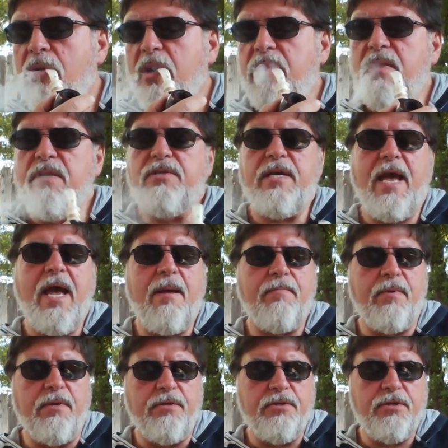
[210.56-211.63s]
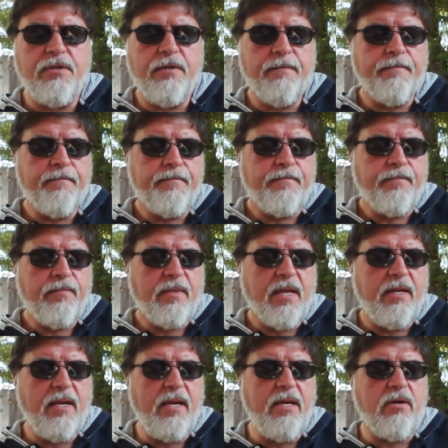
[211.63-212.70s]
And this happens
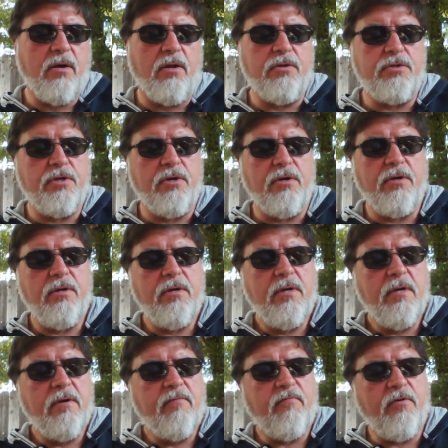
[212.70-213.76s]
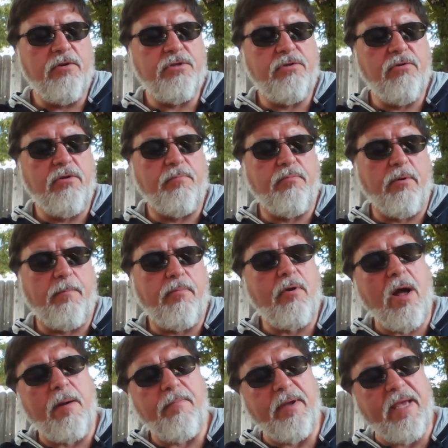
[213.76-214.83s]
in any culture first through the
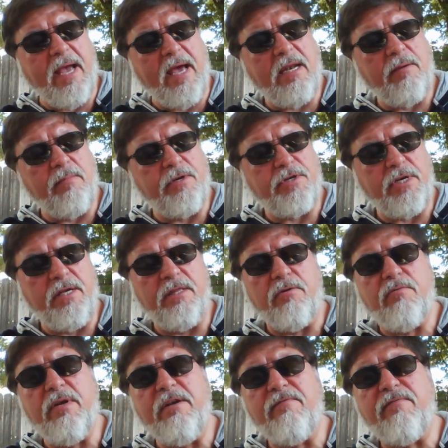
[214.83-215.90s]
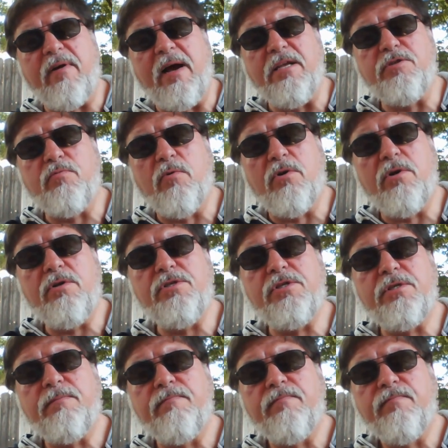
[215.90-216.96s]
propaganda machine that redefines
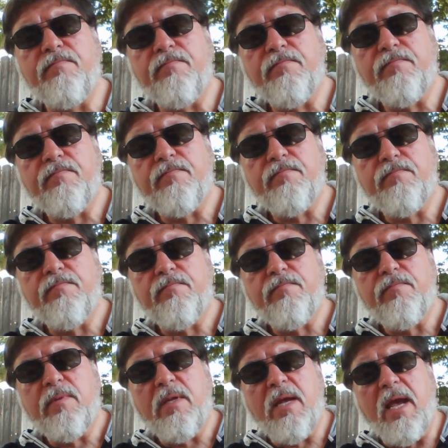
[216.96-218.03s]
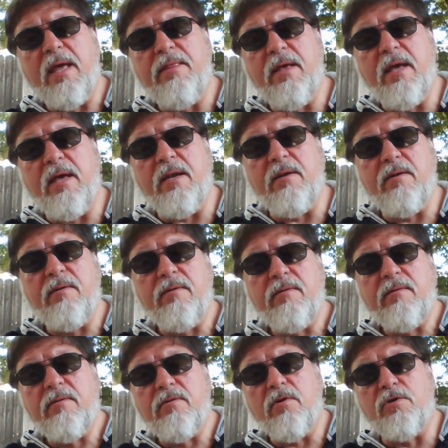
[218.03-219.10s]
words, and then
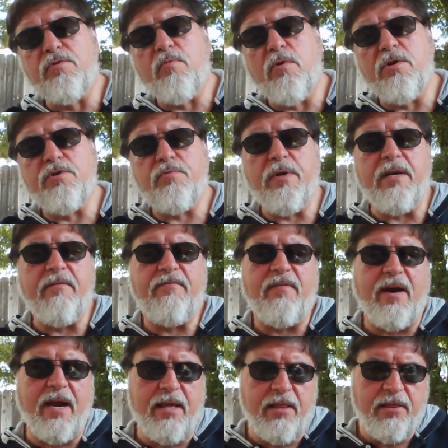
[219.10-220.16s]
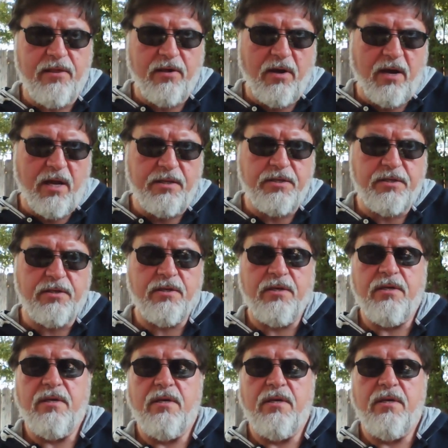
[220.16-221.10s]
those words redefine thoughts,